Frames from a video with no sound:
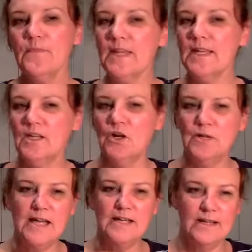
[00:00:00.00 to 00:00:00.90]
you know,
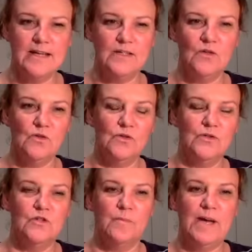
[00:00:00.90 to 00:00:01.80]
and your
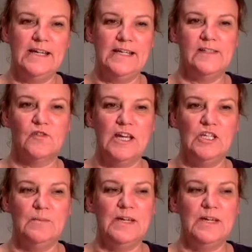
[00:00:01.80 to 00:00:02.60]
job hunting strategy.